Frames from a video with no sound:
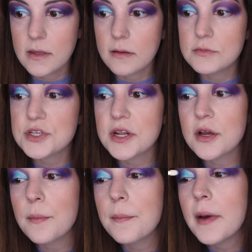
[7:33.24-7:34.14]
I'm just going
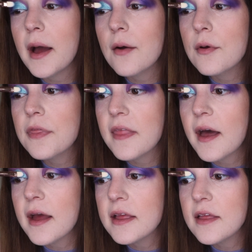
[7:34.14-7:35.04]
to go back with
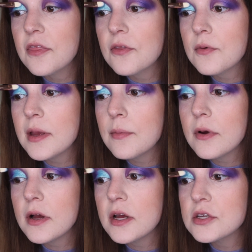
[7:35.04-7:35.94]
that E3
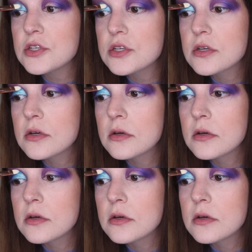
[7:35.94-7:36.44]
brush